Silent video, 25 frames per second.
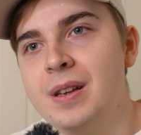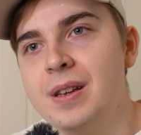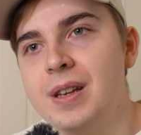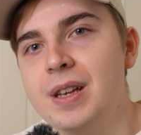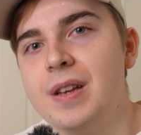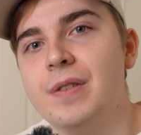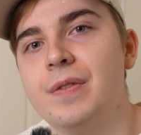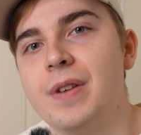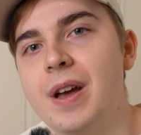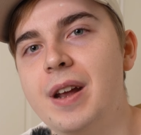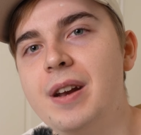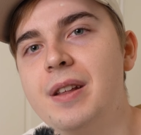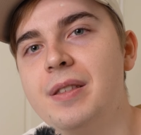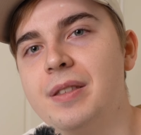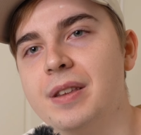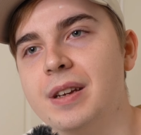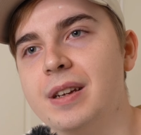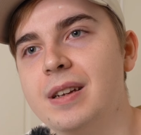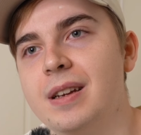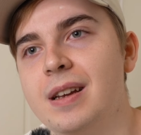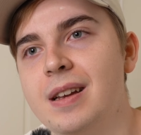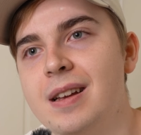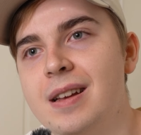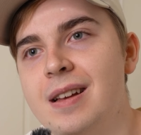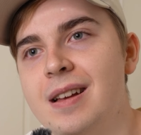If
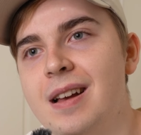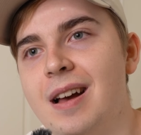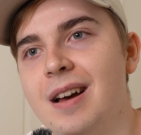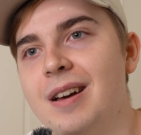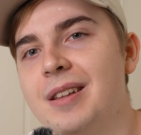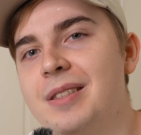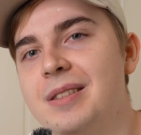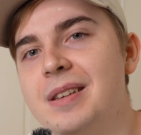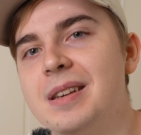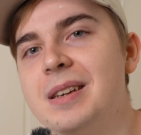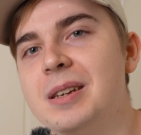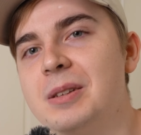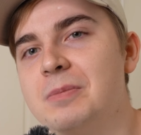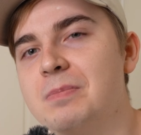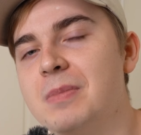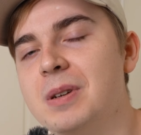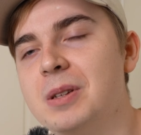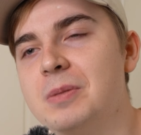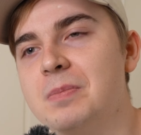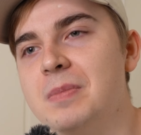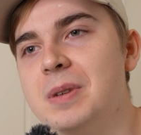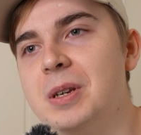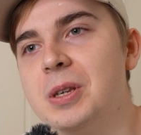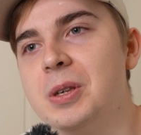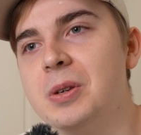anything, I think it
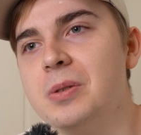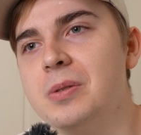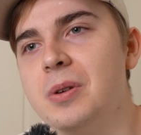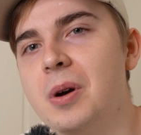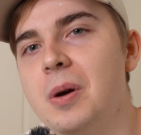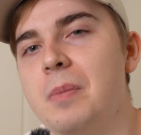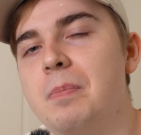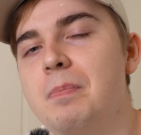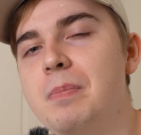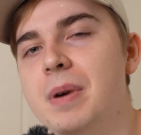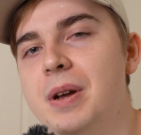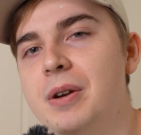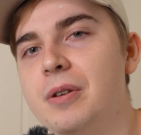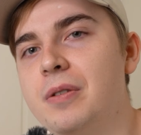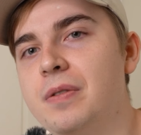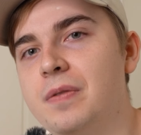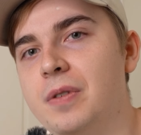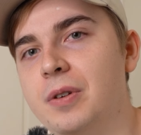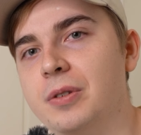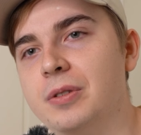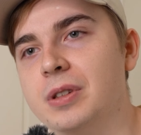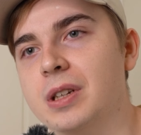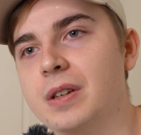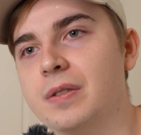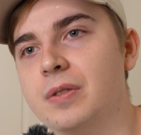might make you a better
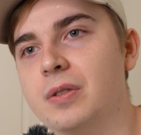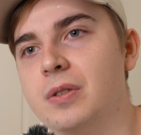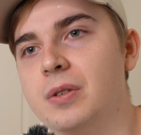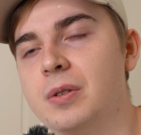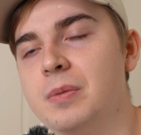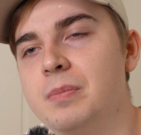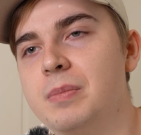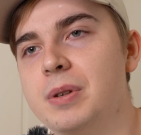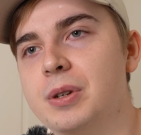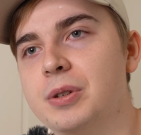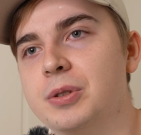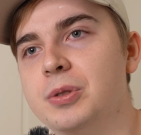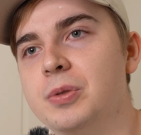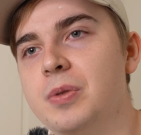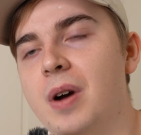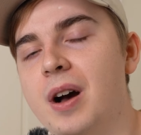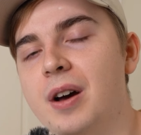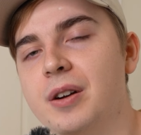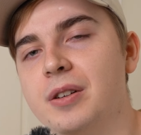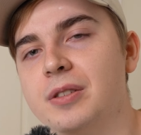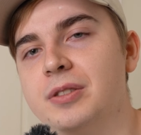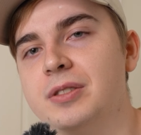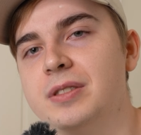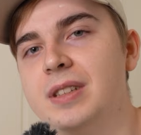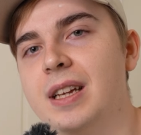photographer because you
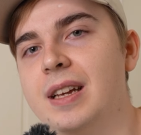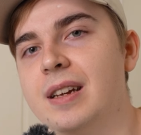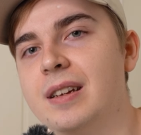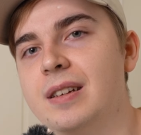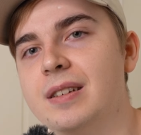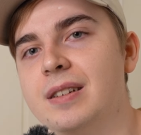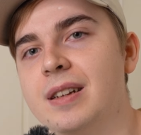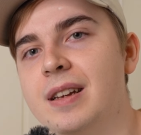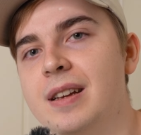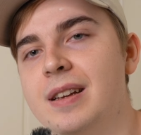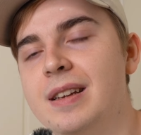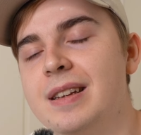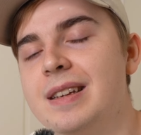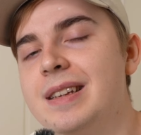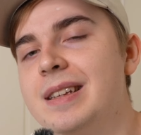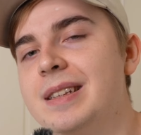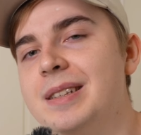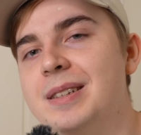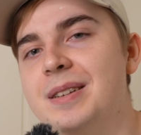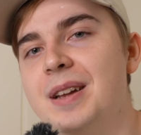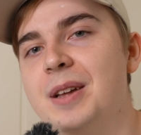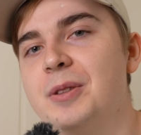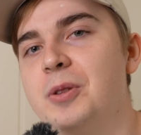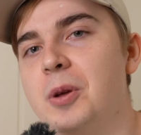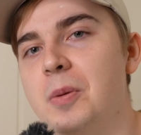understand
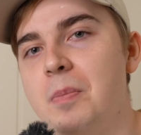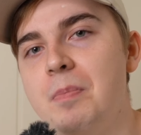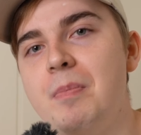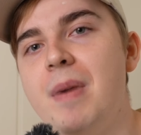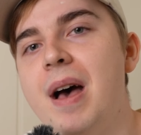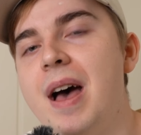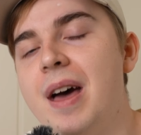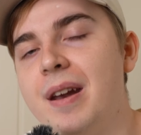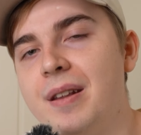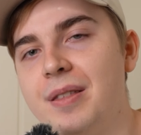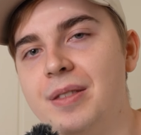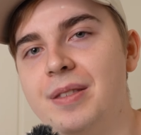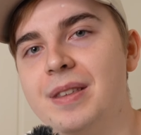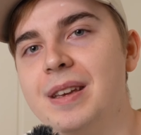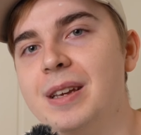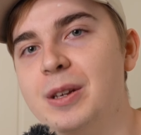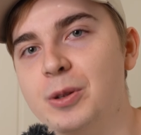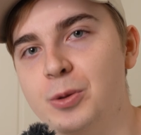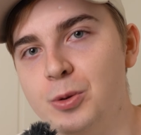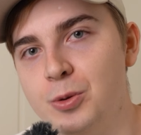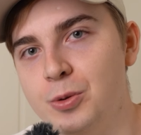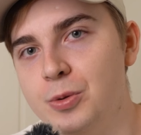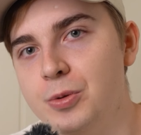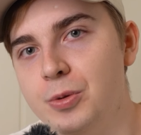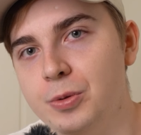it's not a bad thing
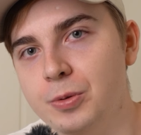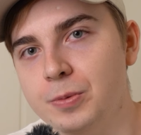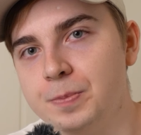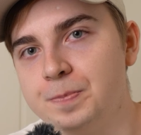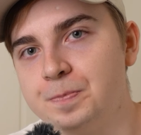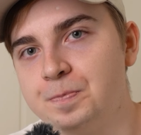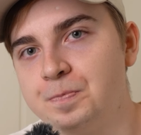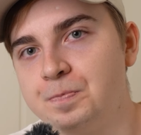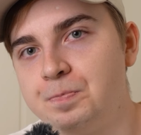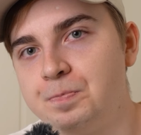to do.